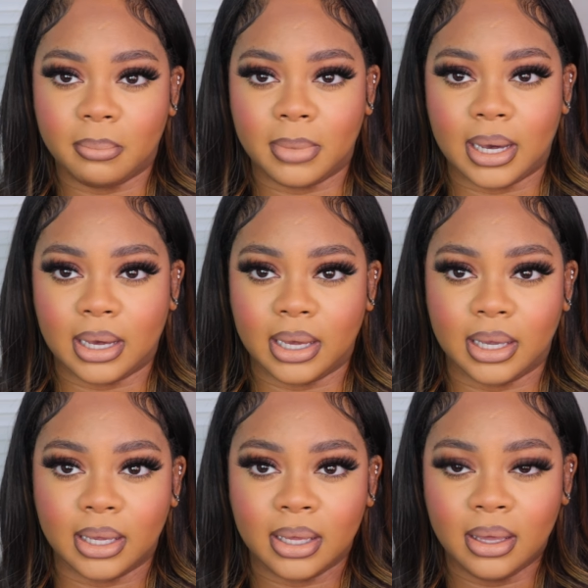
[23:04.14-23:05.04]

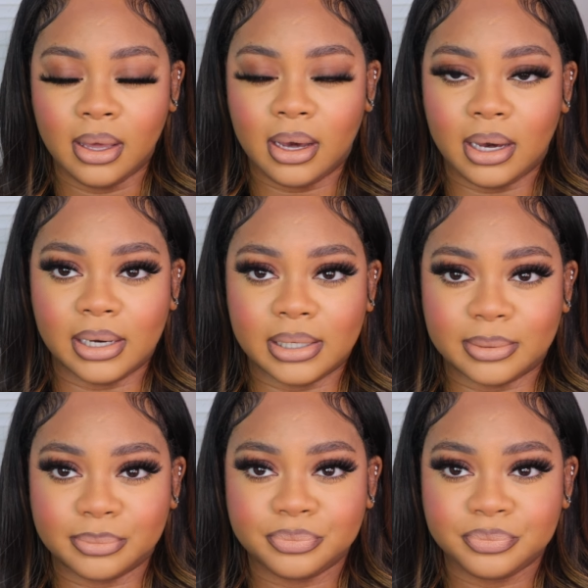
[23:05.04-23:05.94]
my
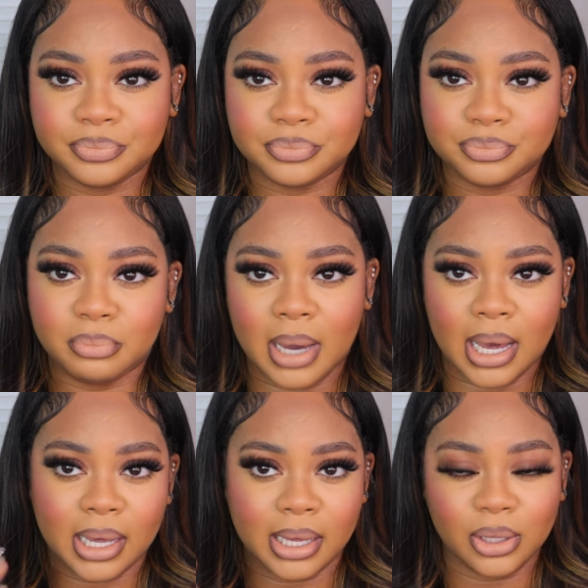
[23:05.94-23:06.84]

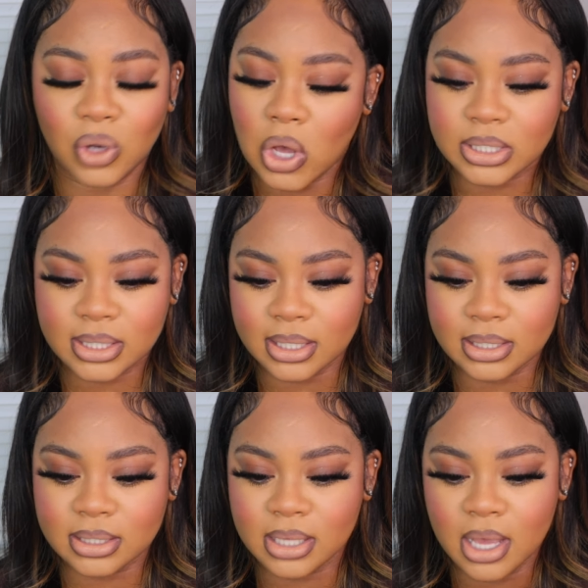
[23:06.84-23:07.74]
my
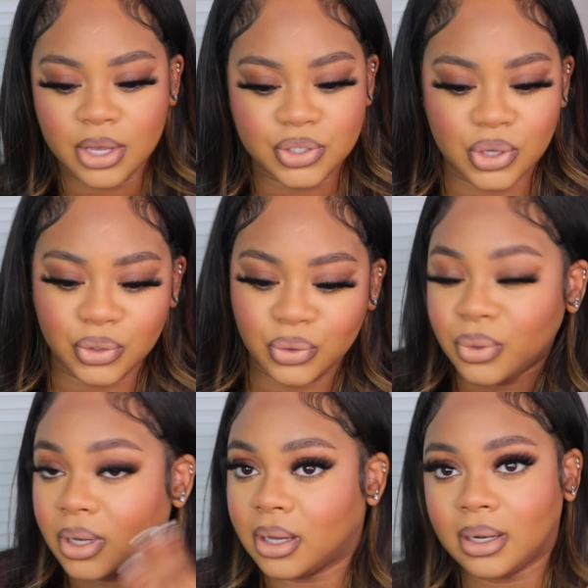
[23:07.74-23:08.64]
glosses, so you
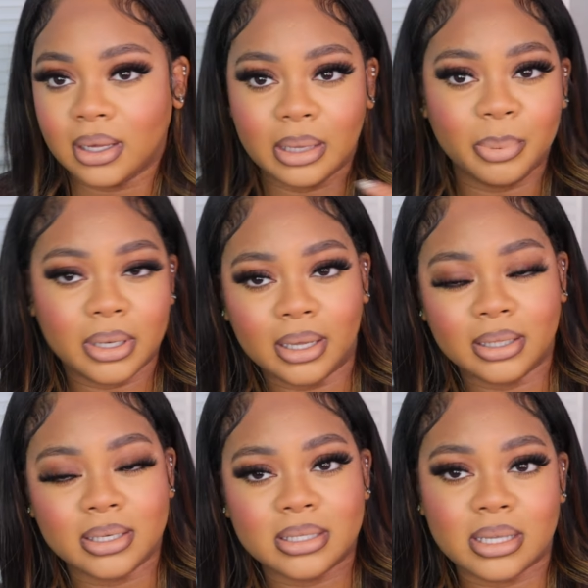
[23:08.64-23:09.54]
could keep it like
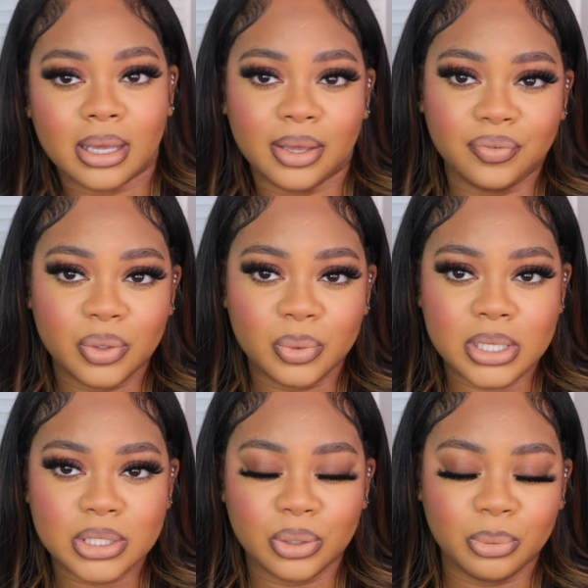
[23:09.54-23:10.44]
this if you
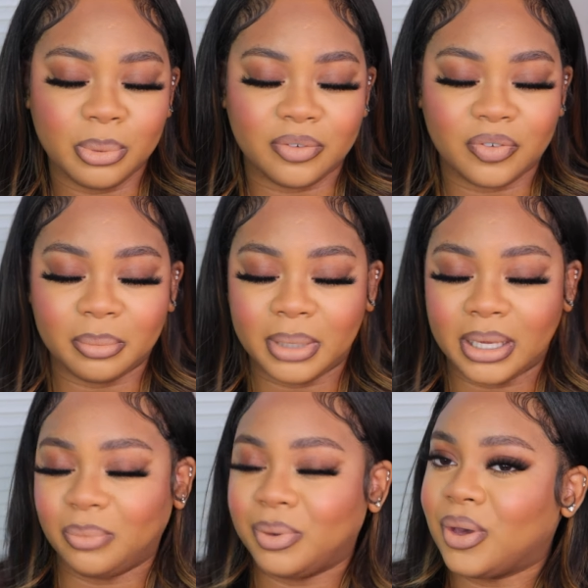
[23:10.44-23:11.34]
want to, but for
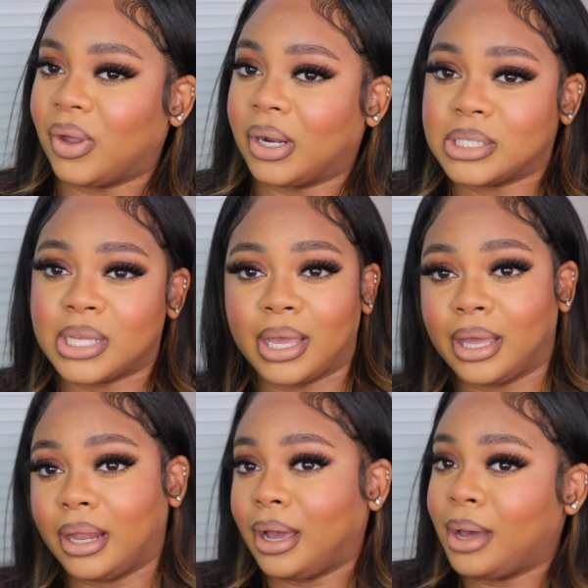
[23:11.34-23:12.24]
me, we gonna take
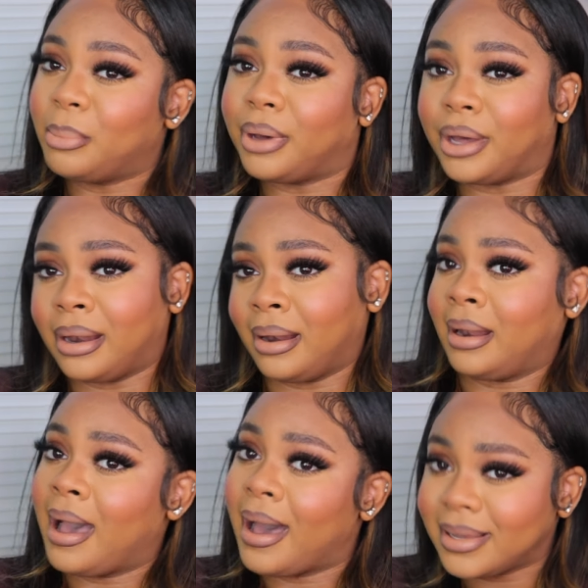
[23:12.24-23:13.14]
it up a
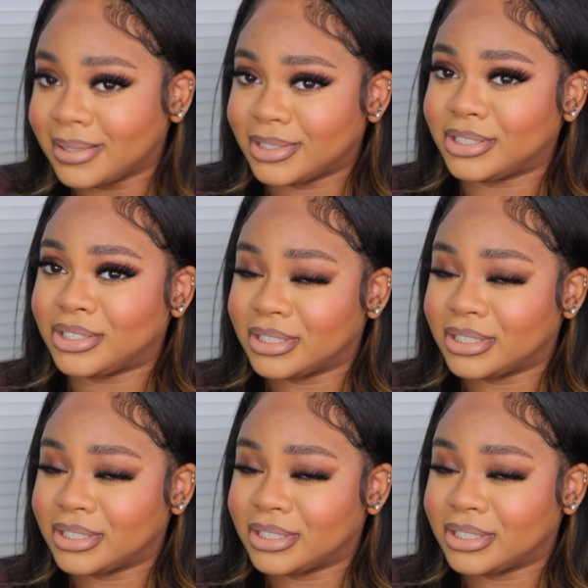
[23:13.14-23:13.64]
notch.